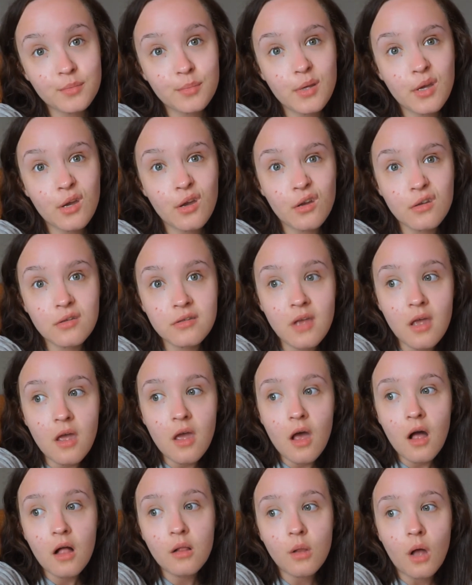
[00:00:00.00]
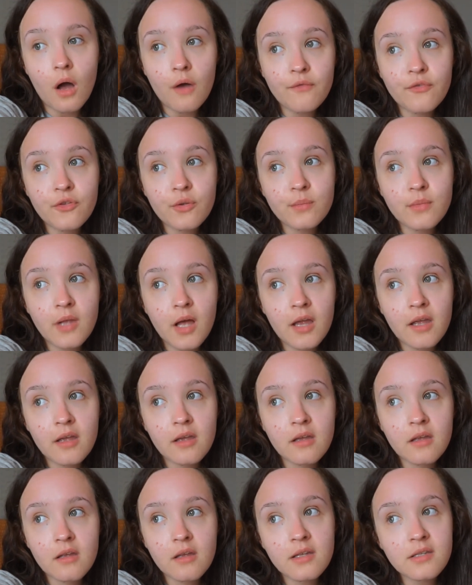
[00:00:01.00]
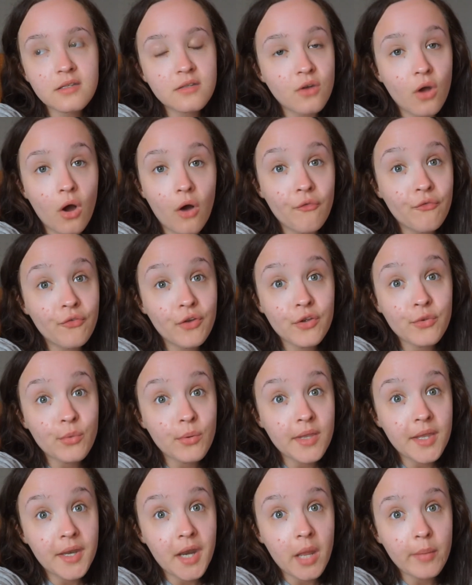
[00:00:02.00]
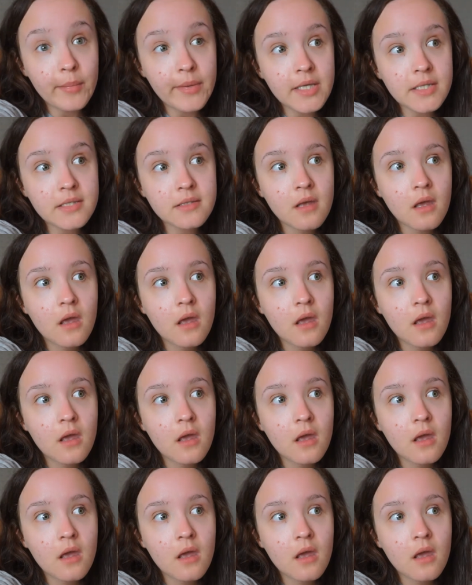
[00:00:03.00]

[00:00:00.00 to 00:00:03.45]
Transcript: because a lot of them, like, it's not obvious what the name is.